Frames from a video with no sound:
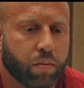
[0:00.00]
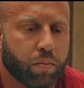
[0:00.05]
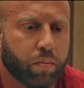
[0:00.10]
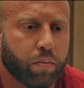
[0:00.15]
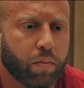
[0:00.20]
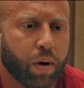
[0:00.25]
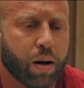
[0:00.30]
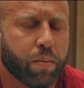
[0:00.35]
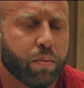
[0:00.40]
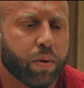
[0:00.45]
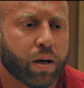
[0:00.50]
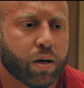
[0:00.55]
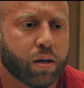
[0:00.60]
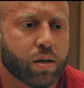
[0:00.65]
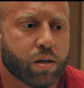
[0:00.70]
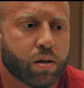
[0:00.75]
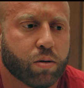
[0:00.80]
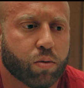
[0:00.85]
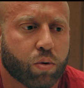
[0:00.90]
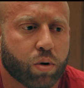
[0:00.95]
My
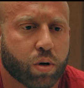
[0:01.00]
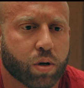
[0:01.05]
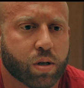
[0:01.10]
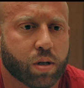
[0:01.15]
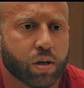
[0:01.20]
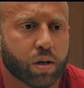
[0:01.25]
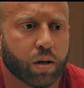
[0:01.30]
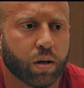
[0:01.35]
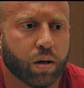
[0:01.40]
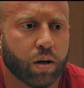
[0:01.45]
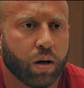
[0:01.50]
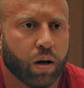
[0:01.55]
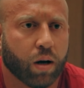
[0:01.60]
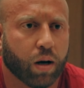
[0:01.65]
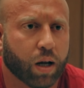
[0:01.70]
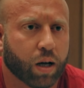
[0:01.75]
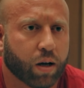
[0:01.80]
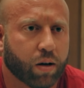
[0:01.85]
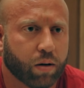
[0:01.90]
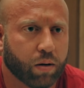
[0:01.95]
meals was
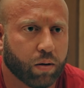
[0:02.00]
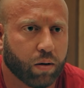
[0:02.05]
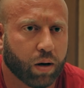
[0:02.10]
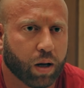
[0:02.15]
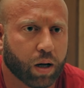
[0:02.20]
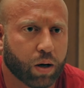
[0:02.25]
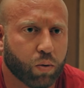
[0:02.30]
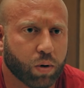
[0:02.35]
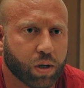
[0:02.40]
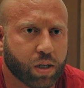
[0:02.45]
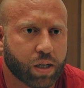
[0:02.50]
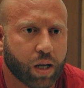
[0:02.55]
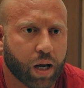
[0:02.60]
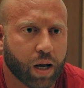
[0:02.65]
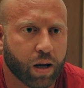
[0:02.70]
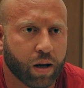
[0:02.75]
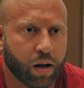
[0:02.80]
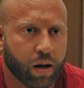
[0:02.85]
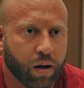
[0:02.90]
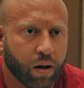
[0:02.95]
like we
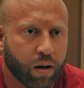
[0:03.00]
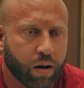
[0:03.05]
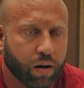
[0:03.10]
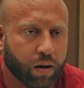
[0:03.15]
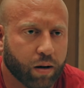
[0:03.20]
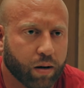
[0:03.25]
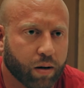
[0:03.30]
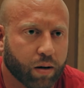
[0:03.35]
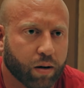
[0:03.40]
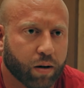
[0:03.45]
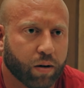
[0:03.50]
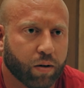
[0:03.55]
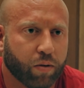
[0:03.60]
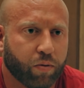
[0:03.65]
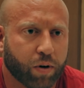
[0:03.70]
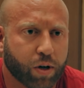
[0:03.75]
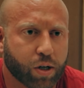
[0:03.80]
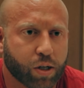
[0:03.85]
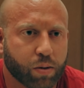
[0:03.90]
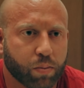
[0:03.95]
say,
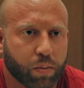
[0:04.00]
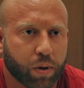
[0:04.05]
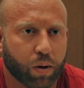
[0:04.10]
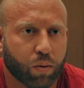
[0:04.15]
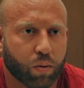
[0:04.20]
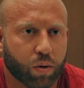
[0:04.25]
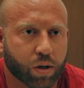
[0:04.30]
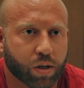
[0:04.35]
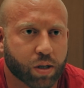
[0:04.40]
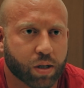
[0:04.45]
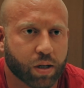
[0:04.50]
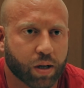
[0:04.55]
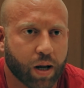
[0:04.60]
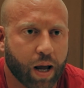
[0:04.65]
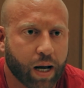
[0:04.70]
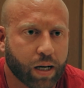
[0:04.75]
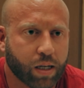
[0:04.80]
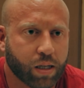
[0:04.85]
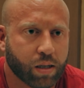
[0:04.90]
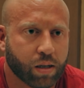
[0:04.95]
first meal was
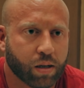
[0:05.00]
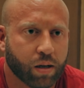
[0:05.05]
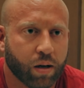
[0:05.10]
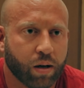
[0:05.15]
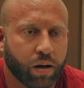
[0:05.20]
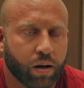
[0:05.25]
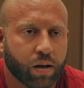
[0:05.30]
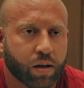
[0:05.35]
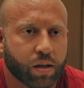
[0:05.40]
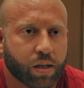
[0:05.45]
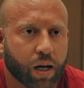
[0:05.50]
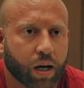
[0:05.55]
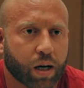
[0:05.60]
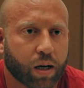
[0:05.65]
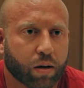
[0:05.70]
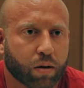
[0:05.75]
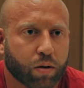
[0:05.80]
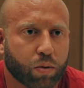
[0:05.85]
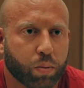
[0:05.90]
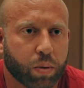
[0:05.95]
eggs,
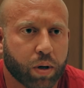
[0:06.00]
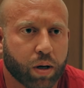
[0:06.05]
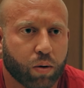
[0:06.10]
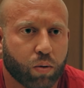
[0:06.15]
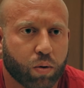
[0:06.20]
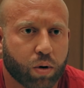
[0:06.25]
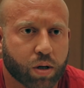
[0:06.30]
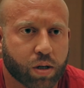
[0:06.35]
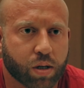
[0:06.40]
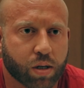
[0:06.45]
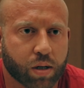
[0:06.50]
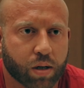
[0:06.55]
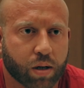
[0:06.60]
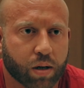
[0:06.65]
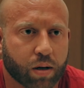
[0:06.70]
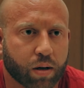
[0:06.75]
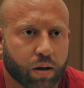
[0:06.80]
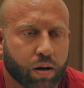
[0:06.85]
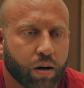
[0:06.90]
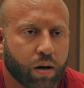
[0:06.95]
second meal was
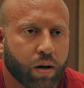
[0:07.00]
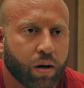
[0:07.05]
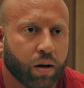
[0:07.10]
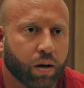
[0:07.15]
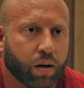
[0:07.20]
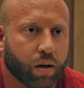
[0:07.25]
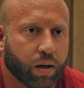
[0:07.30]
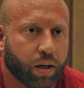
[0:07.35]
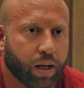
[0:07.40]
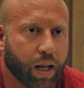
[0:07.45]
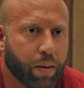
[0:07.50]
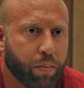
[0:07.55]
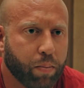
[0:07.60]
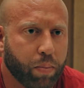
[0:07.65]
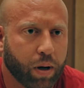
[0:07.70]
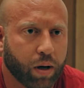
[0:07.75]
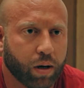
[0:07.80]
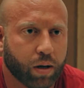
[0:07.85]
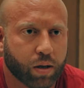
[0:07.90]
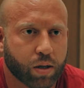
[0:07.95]

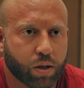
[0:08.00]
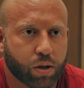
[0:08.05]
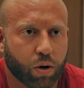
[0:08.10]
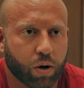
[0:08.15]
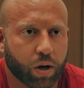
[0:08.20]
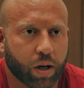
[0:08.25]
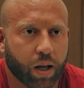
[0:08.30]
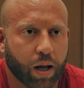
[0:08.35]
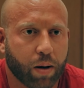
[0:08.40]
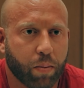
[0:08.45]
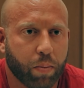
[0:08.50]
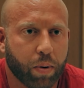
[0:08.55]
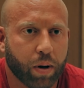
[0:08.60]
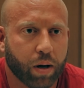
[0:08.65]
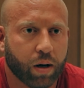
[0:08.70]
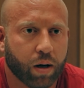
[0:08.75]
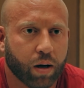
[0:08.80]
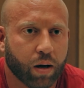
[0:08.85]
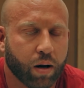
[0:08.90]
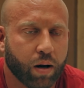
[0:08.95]
tempeh, soy
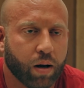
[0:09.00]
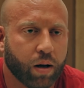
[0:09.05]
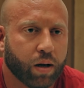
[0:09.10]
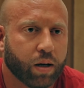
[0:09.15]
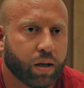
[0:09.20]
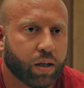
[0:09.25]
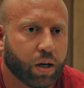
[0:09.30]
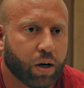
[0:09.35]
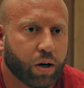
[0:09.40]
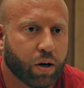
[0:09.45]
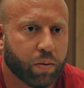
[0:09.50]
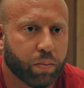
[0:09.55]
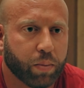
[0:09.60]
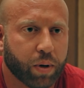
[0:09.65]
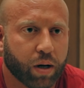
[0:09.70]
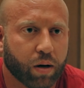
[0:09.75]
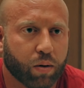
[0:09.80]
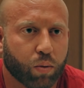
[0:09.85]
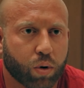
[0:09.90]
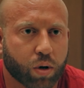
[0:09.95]
tempeh, third
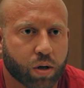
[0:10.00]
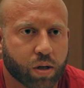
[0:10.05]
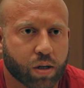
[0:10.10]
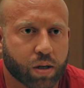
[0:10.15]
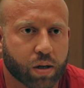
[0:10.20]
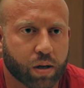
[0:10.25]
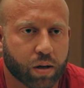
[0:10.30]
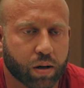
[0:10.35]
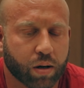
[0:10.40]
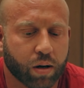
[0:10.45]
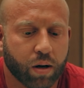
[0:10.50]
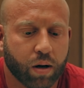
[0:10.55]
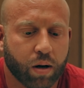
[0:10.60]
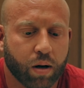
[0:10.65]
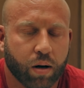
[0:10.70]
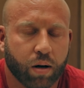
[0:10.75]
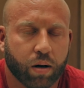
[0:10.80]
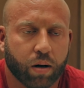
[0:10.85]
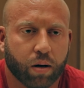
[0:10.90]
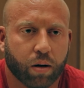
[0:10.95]
meal was
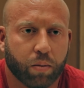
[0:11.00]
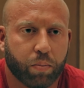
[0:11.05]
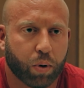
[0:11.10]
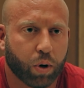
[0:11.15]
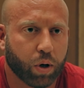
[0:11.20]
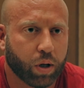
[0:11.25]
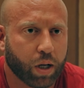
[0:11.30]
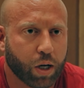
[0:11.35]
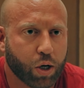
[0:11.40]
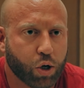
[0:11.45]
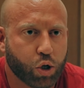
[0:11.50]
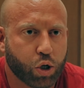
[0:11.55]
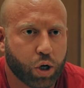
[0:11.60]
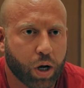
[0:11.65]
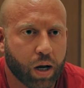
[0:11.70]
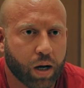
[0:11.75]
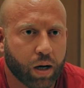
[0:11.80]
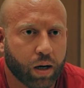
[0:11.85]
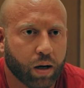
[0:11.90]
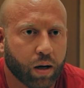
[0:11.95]
protein
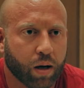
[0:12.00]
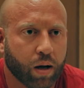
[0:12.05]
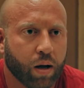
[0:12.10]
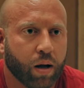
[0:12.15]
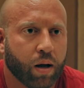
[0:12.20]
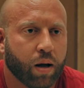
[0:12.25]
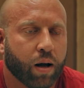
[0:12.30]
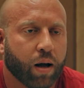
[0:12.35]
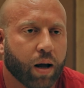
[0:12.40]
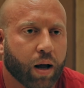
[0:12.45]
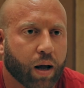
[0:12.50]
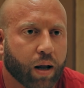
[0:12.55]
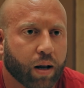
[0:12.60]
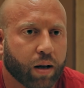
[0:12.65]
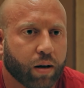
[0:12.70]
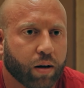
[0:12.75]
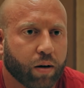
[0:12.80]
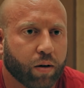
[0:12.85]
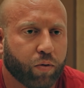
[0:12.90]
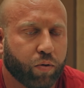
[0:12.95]
shake,
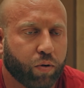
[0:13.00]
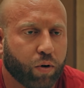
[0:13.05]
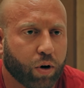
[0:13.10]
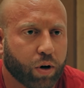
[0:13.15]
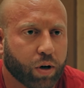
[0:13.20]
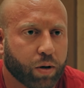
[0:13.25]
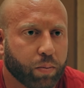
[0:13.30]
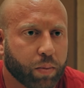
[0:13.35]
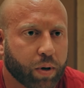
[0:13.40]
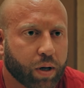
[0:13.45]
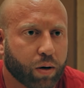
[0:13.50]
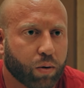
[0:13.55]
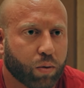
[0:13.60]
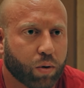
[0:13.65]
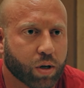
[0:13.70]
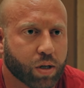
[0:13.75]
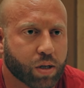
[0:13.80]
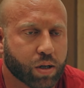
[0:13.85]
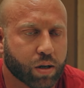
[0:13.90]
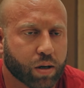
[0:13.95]
and fourth meal
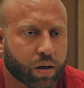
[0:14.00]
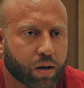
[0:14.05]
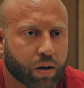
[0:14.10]
was